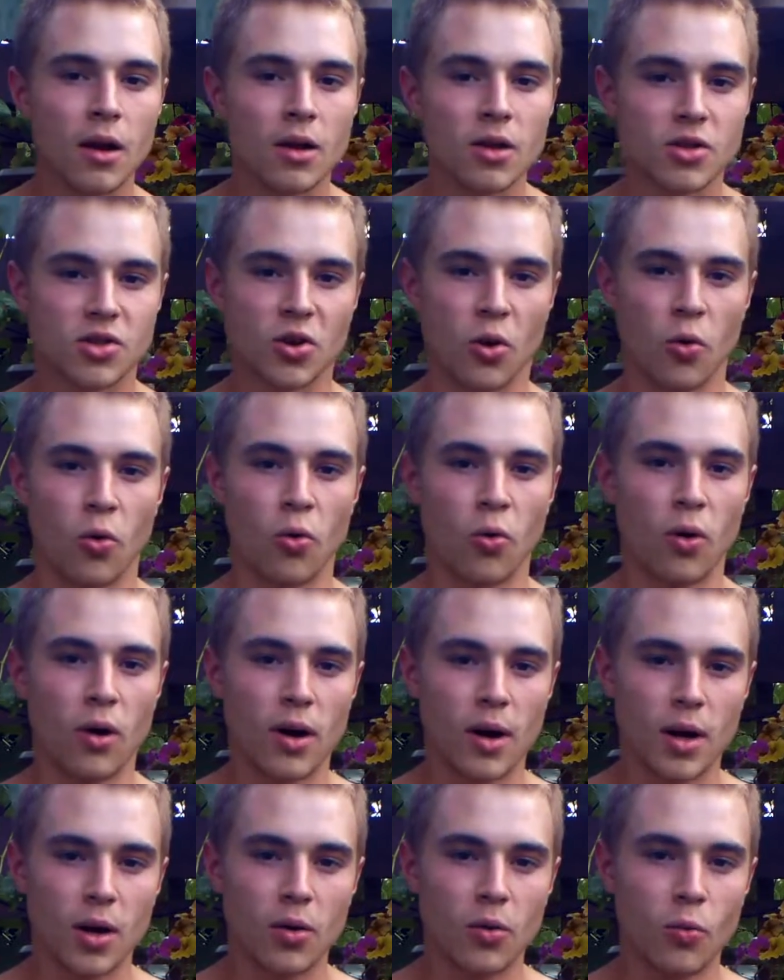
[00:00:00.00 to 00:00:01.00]
So
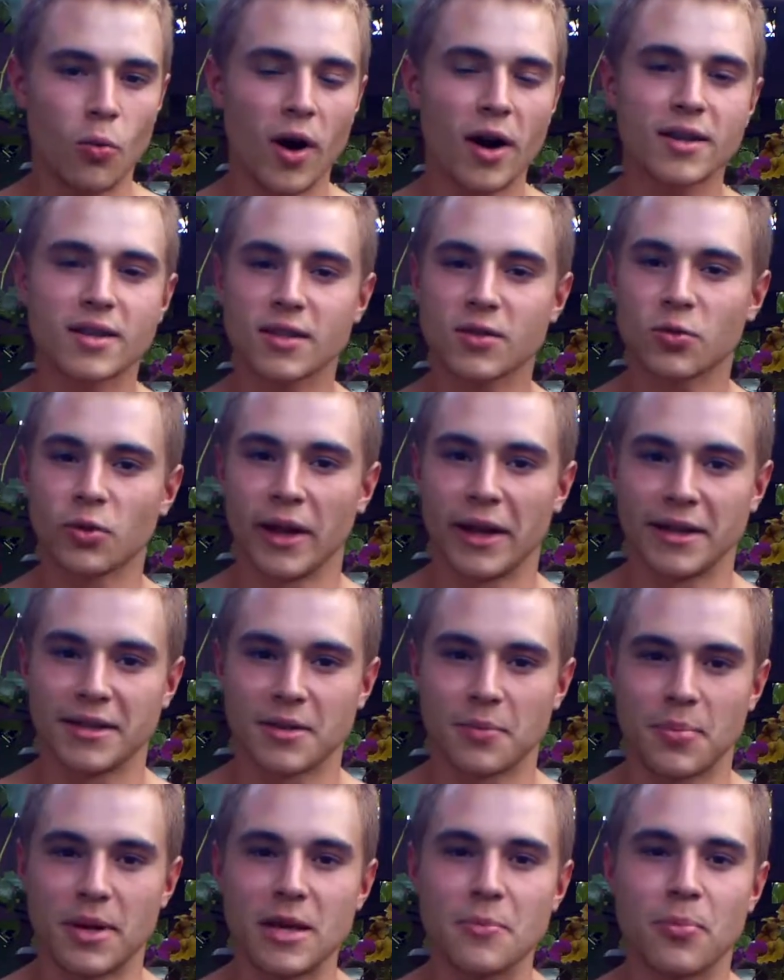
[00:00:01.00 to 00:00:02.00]
what does this relate
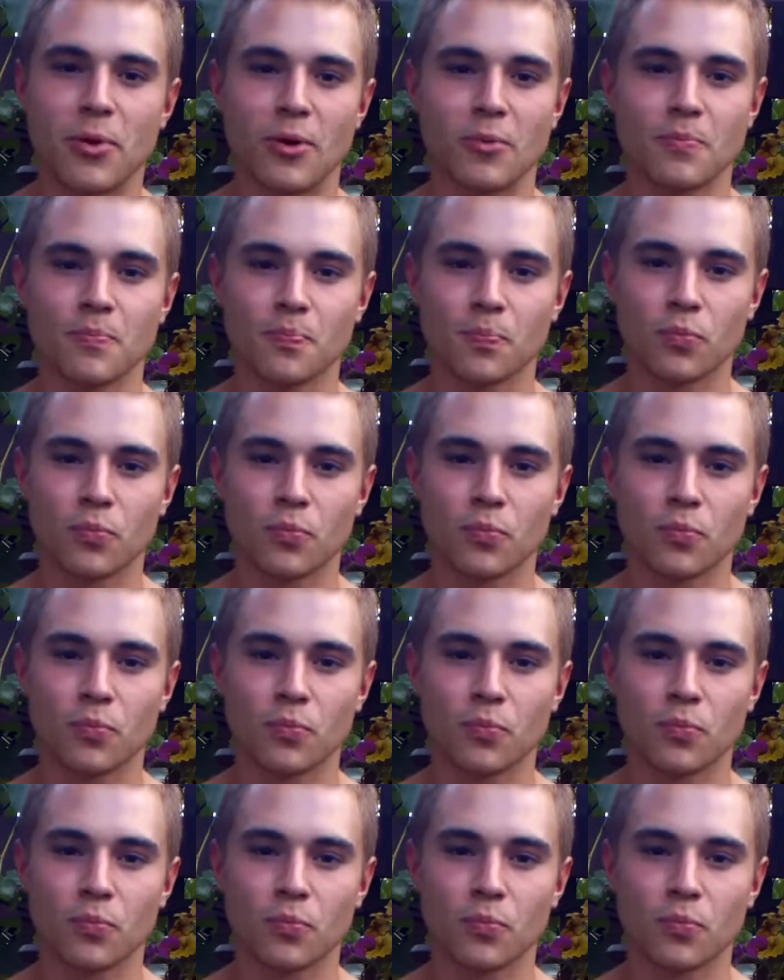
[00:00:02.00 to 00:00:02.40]
to people?